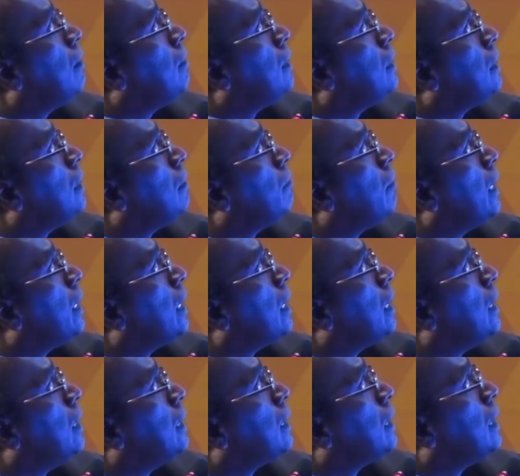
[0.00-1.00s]
we see the
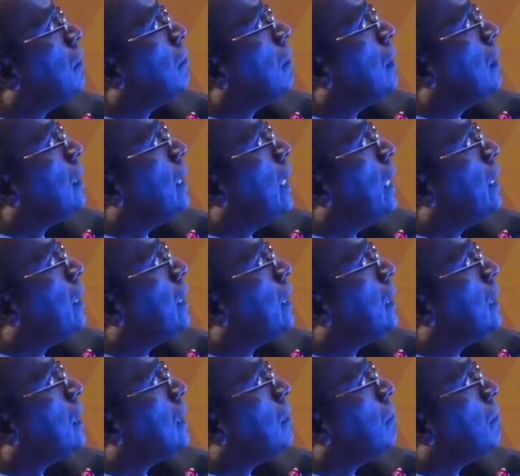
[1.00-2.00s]
myocardial ischemia on the
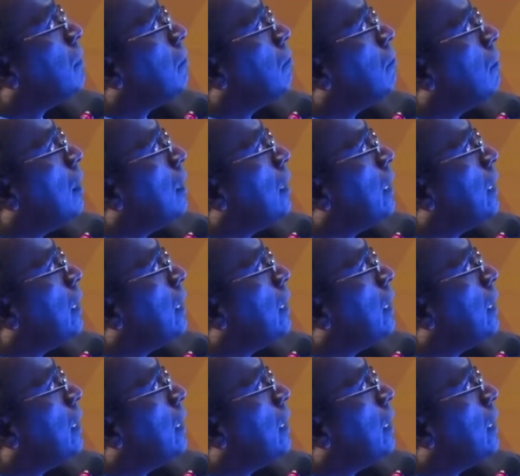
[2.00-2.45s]
anterior and septum wall,